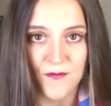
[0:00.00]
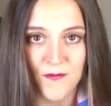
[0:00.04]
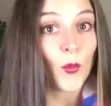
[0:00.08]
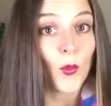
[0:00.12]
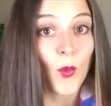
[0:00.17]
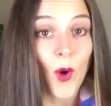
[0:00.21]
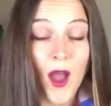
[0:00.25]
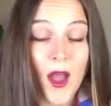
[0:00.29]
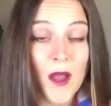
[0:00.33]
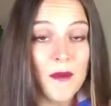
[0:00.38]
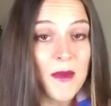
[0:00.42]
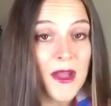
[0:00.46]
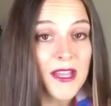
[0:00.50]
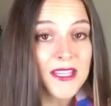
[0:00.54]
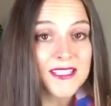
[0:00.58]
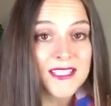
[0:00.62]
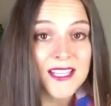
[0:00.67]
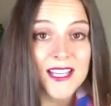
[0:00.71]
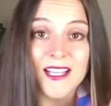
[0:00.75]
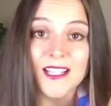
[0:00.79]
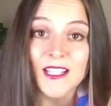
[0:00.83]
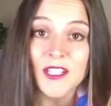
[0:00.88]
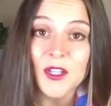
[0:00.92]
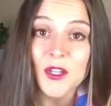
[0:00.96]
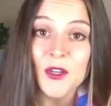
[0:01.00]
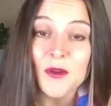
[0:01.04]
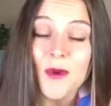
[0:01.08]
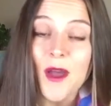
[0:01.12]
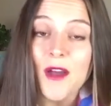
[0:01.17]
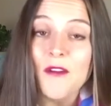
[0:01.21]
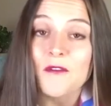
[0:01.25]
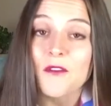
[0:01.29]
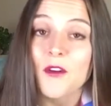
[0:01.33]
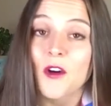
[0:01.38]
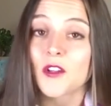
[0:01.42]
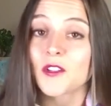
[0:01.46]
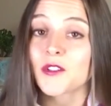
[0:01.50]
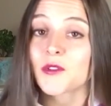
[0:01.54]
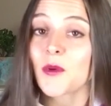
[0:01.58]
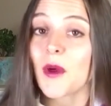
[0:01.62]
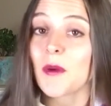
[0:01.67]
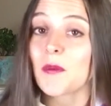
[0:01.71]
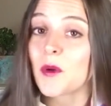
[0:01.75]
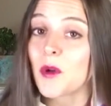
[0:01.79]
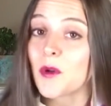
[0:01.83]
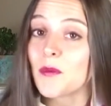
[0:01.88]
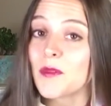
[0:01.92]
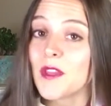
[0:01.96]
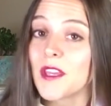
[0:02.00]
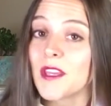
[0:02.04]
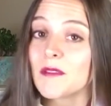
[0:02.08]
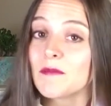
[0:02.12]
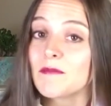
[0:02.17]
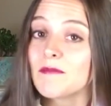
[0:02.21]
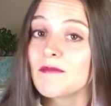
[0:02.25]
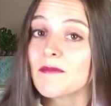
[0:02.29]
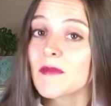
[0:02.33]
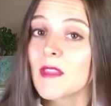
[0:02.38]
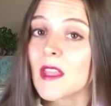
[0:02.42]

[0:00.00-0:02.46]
Why am I telling you about François Ier?